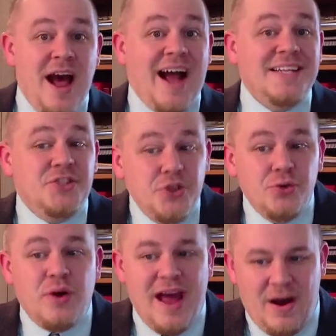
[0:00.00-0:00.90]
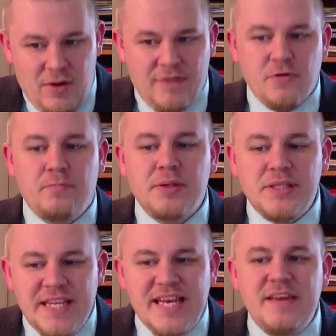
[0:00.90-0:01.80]
I do, however,
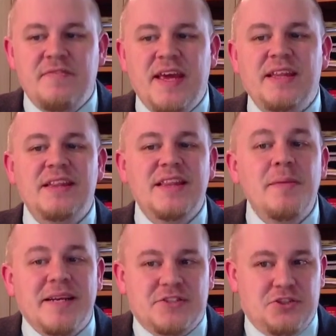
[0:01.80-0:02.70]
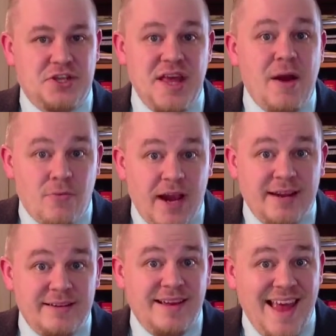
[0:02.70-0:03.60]
believe in limits to that
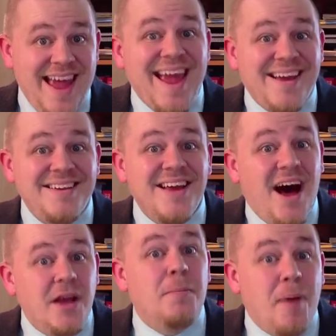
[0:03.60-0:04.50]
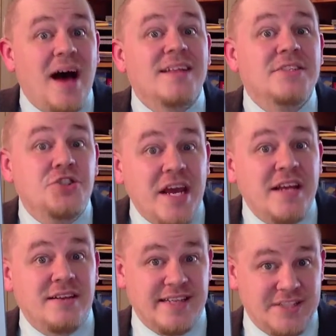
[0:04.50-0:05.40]
right, and
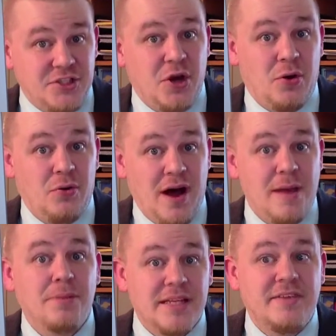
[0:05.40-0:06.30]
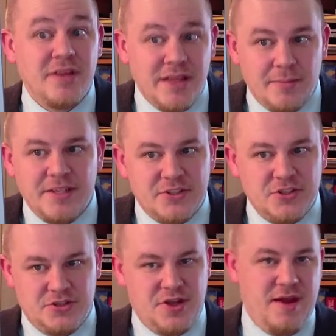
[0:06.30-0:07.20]
unapologetically so, I believe in limits
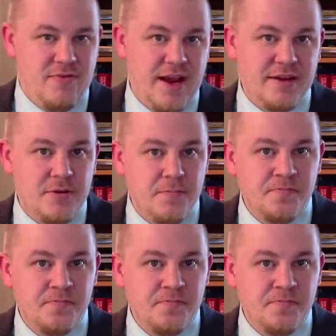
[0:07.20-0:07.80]
to that right.